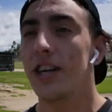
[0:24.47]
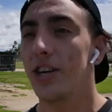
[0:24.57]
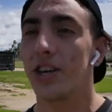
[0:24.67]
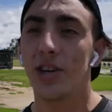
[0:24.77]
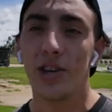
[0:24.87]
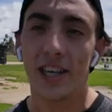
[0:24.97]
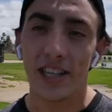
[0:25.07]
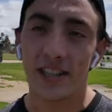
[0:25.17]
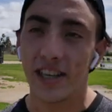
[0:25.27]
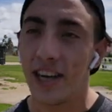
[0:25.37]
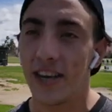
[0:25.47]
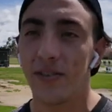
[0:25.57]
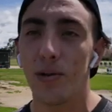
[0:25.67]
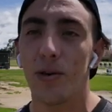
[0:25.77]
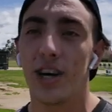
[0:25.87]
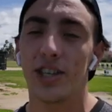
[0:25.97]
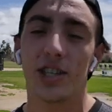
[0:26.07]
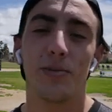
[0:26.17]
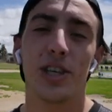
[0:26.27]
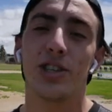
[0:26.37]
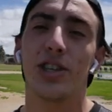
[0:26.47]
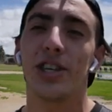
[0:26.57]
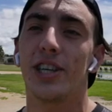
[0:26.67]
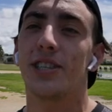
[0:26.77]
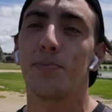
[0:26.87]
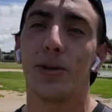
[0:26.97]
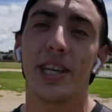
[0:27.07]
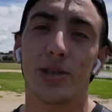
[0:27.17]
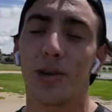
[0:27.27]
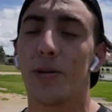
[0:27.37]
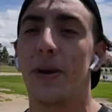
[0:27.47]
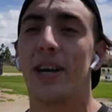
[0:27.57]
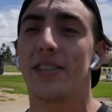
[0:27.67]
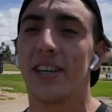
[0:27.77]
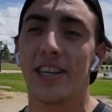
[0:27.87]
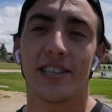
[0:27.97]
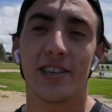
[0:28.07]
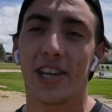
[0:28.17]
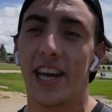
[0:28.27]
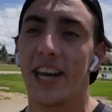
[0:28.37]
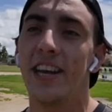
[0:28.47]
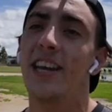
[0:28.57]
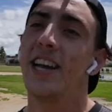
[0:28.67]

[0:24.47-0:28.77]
You can do it inside if you want. Just make sure you're in a place where your parents say it's okay